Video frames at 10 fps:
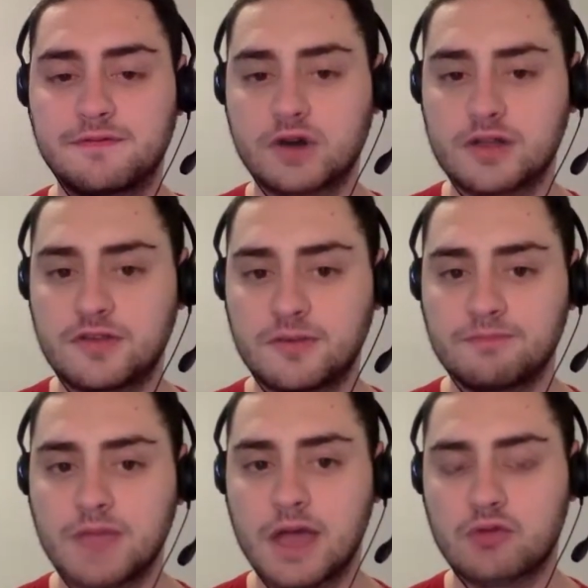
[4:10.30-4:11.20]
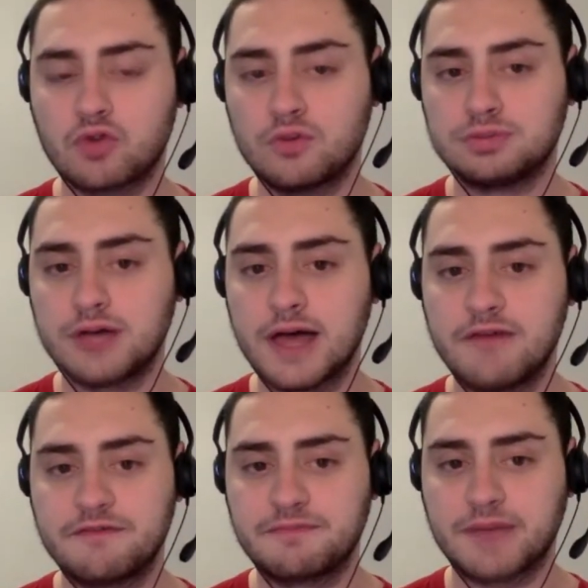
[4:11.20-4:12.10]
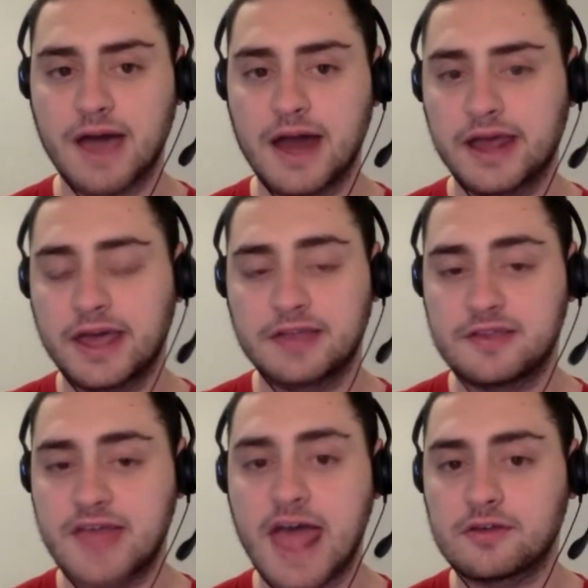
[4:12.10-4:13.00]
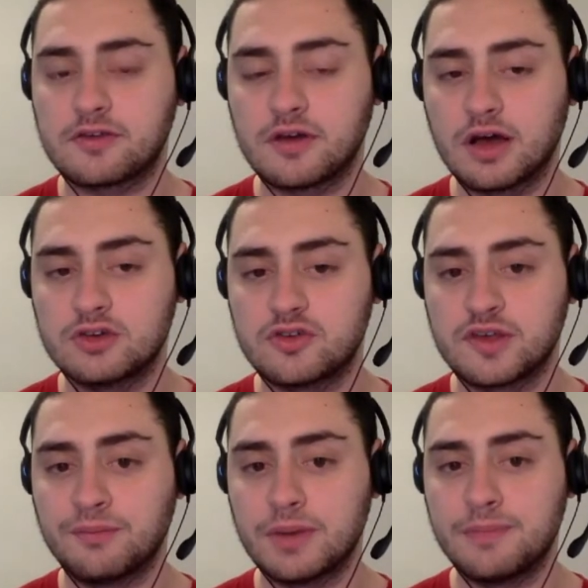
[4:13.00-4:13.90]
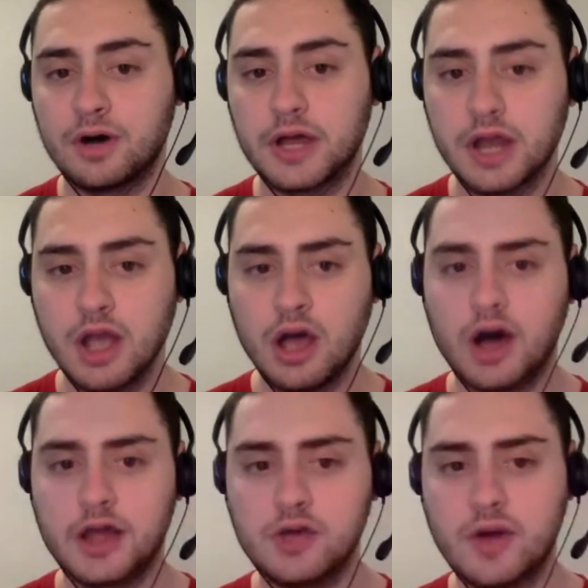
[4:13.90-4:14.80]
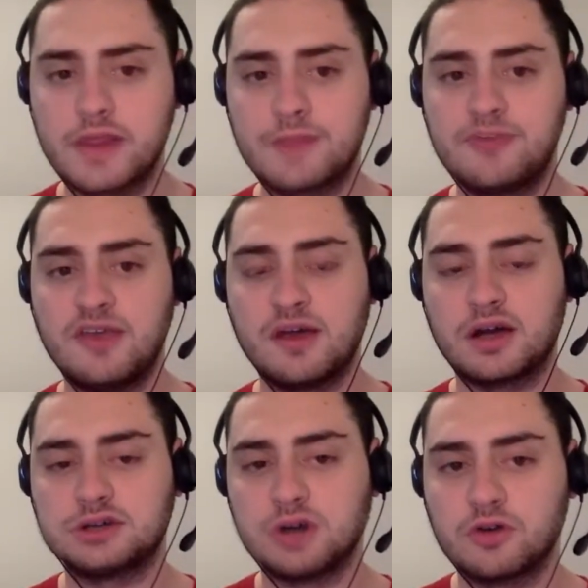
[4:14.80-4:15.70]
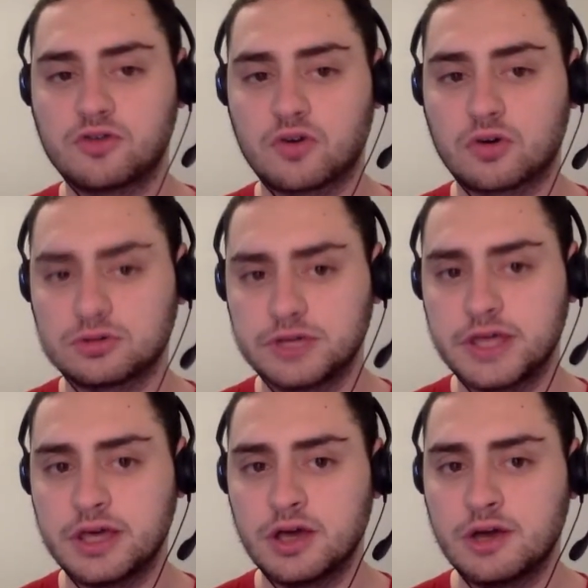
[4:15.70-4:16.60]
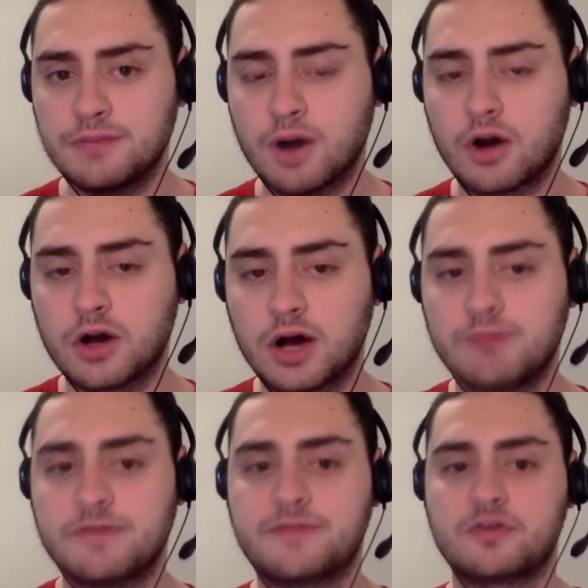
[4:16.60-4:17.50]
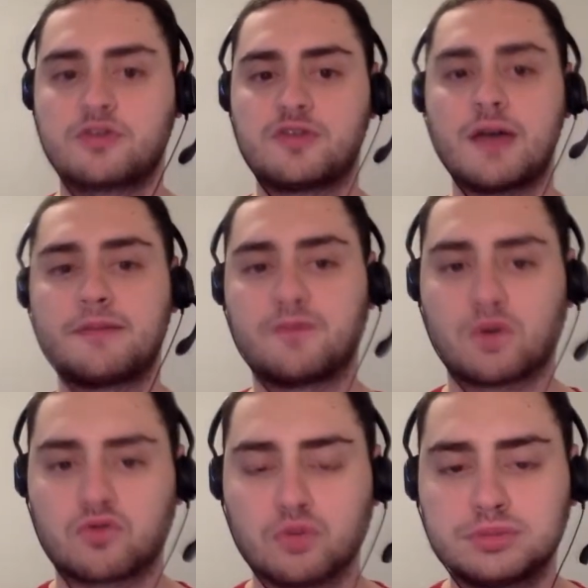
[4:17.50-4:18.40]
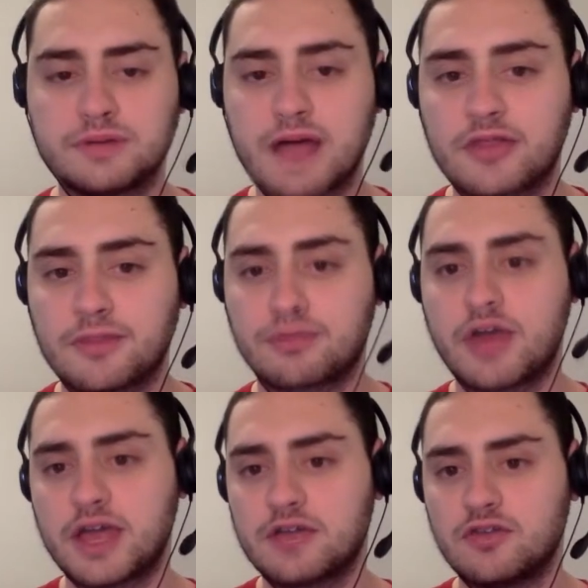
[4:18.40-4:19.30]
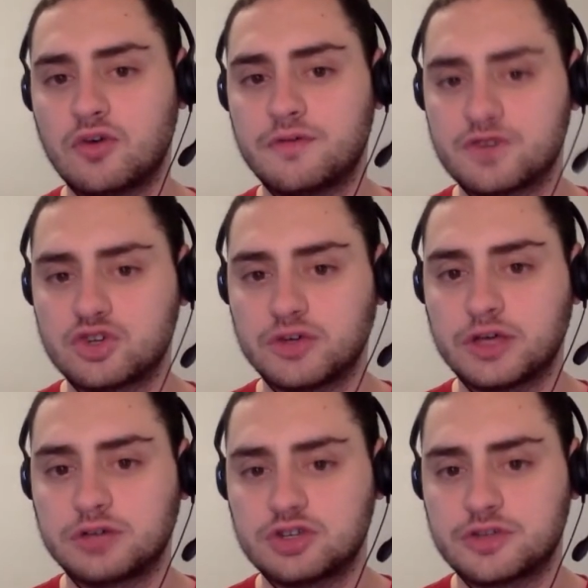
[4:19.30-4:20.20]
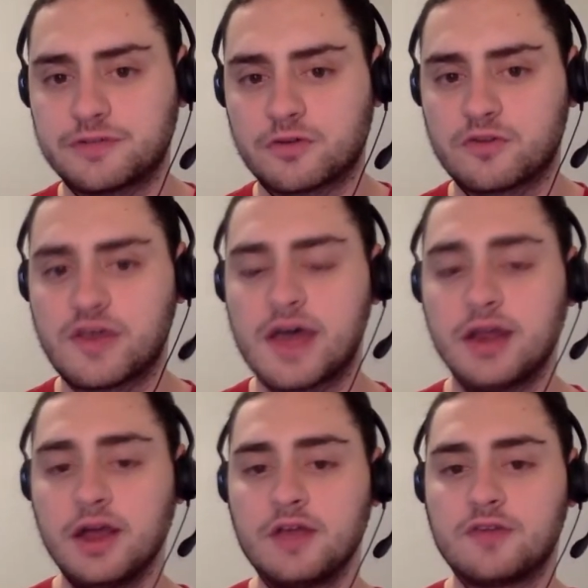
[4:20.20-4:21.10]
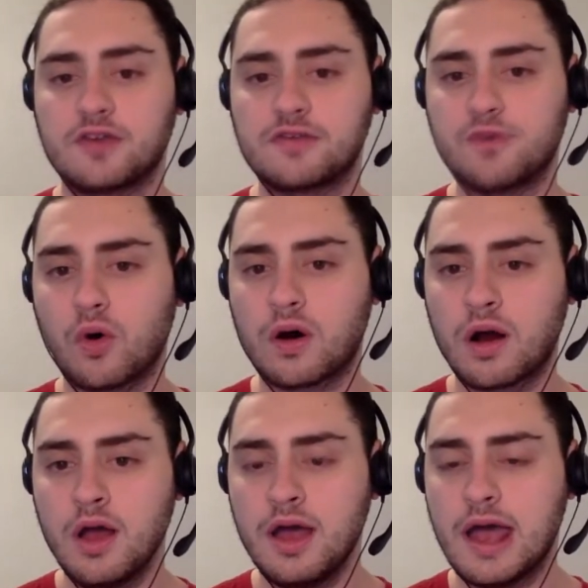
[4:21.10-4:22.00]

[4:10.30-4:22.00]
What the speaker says: Fritz, and Rublev kind of kicked his ass. Just simply put, you ended up seeing a close early part of the first set before Rublev got the break to officially clinch the first set 6-4.